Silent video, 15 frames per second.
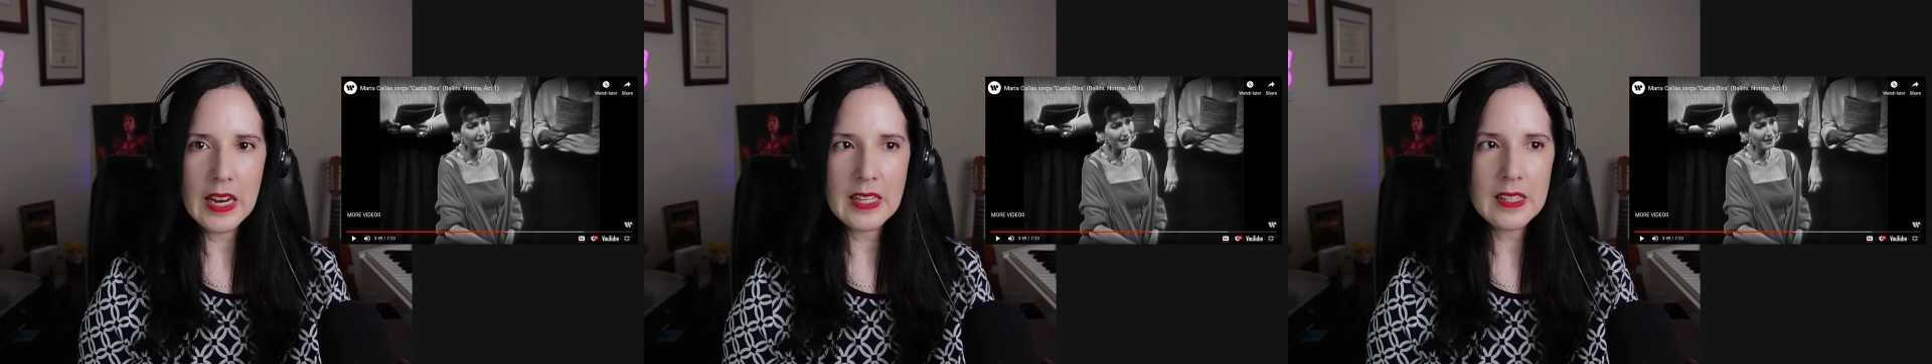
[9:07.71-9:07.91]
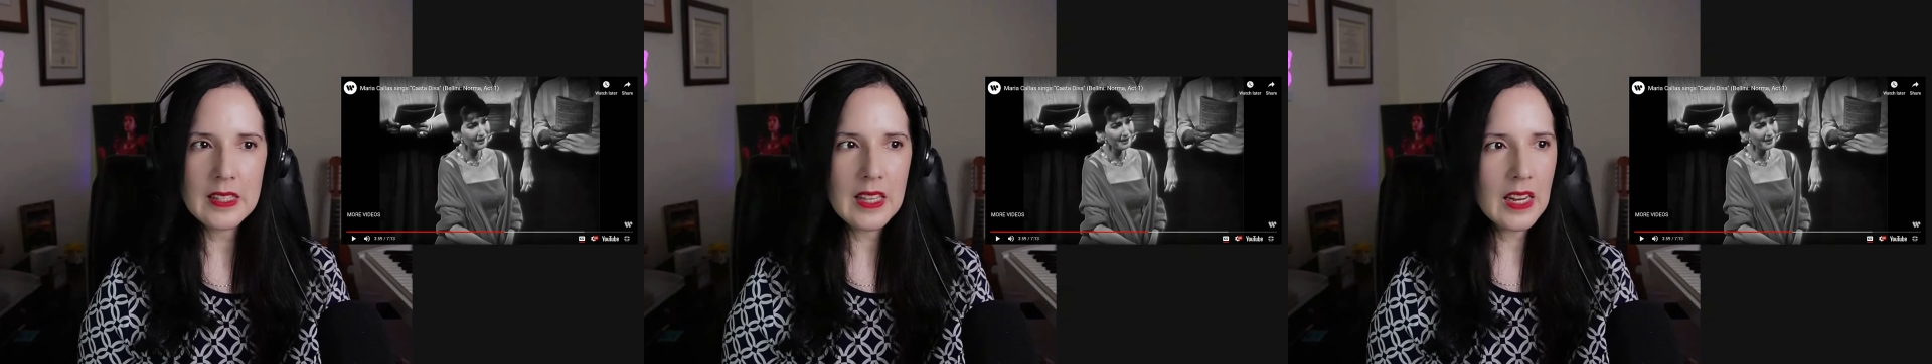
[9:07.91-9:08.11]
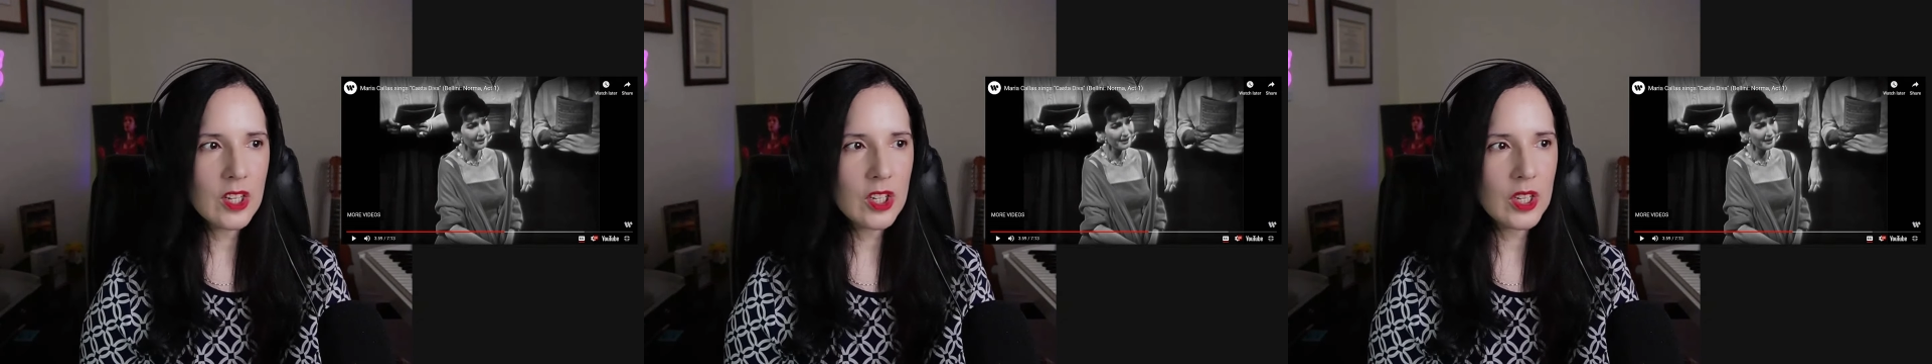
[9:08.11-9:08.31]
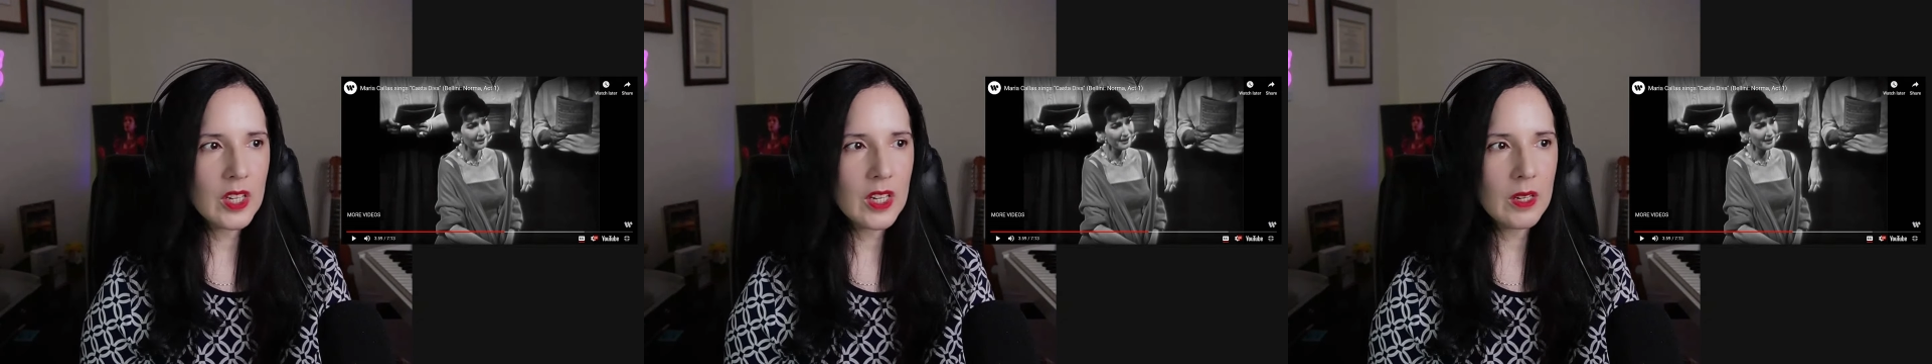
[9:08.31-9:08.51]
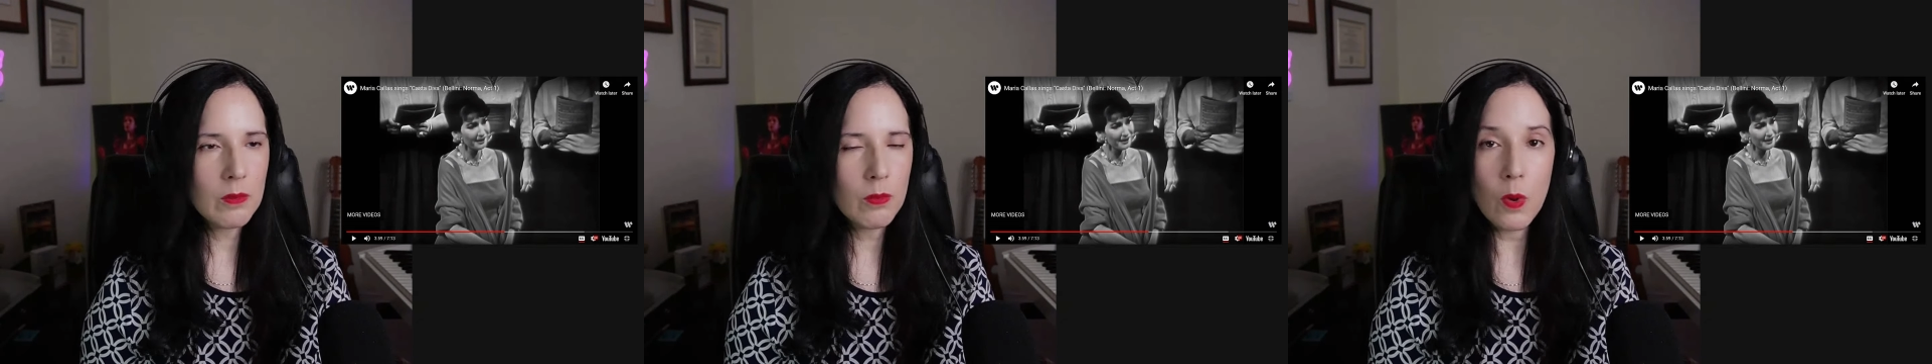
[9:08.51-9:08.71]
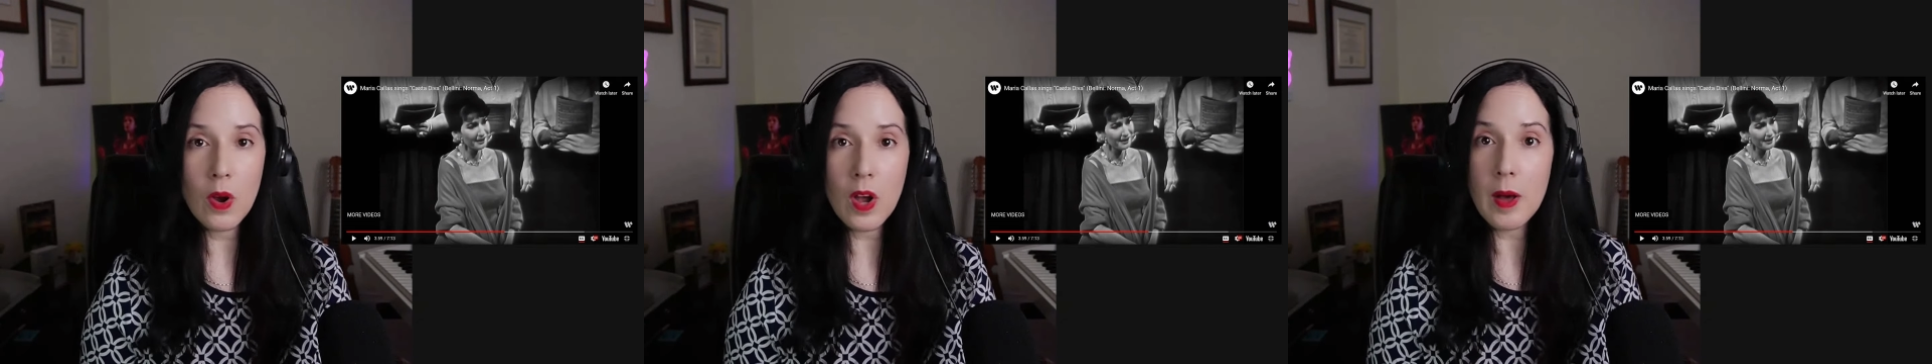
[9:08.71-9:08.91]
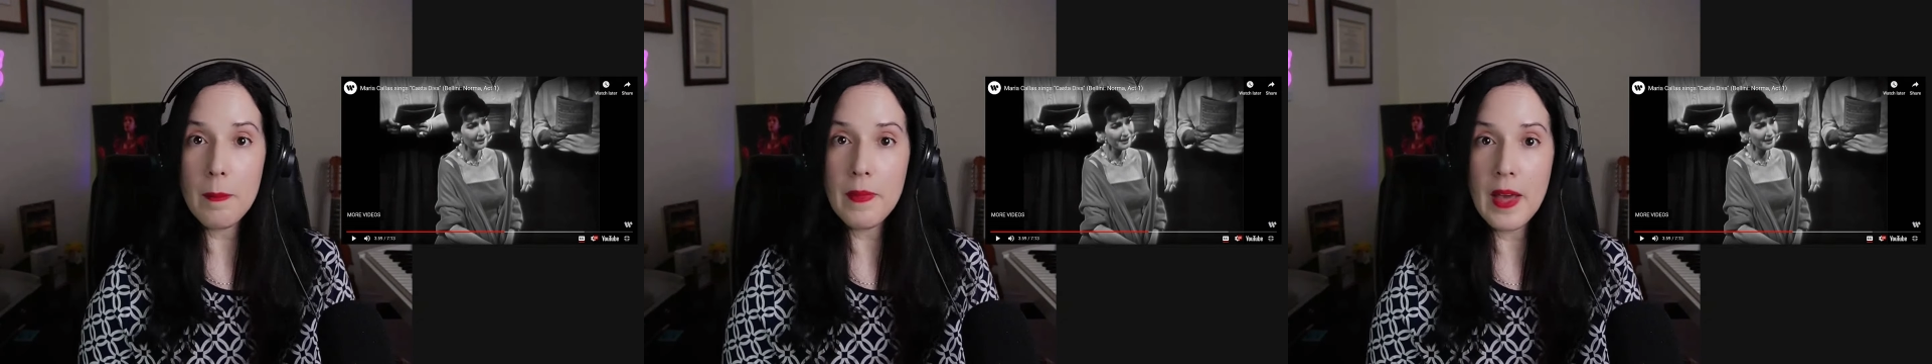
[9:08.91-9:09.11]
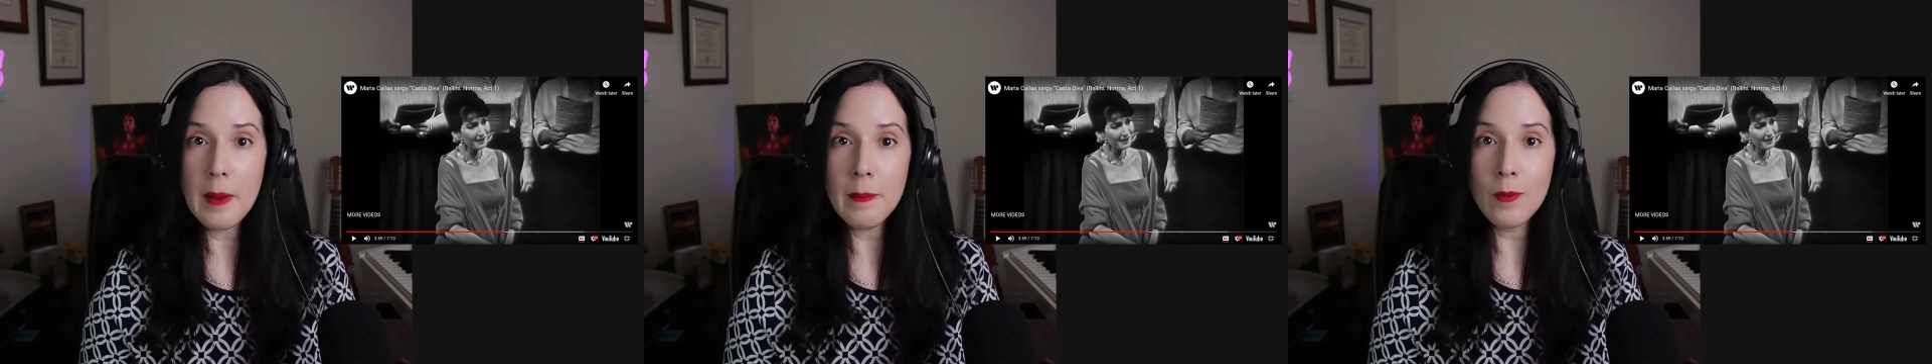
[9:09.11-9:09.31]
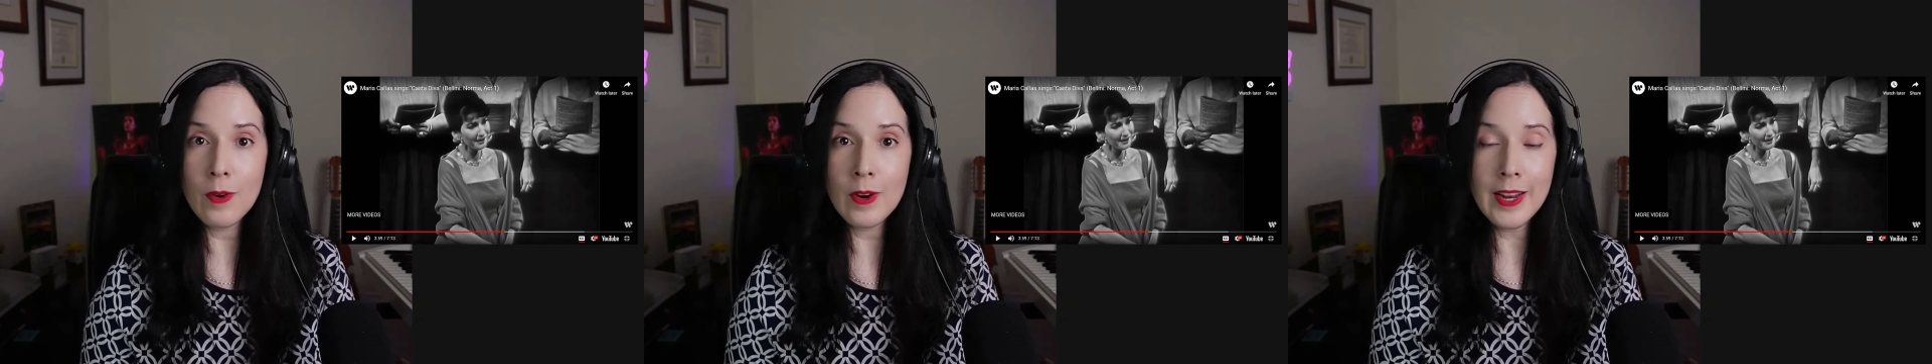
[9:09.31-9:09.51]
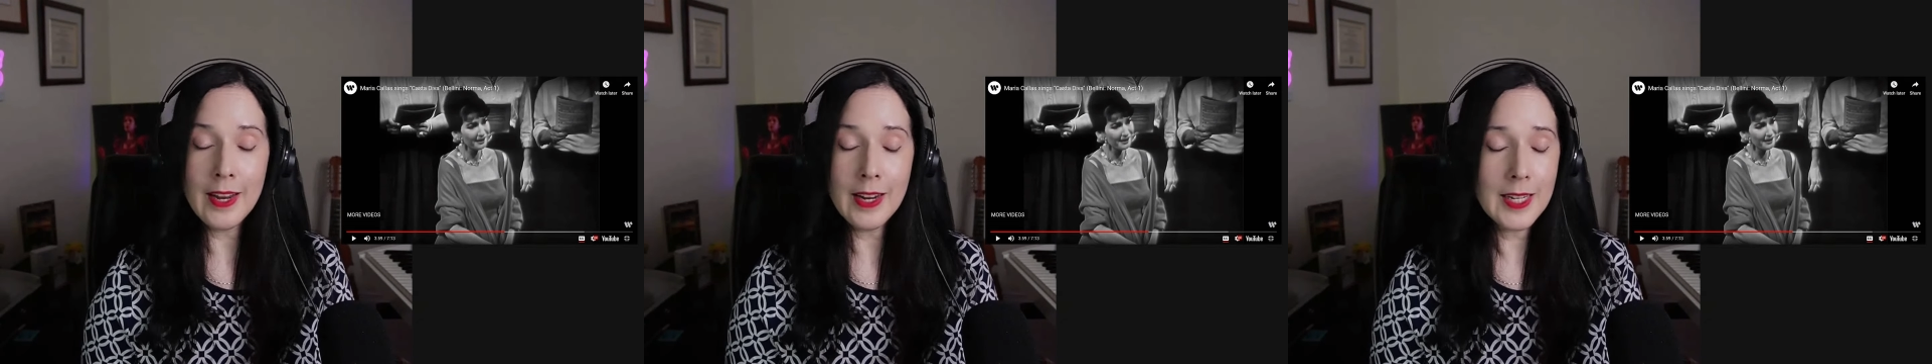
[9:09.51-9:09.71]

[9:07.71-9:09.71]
It's like she woke up that morning and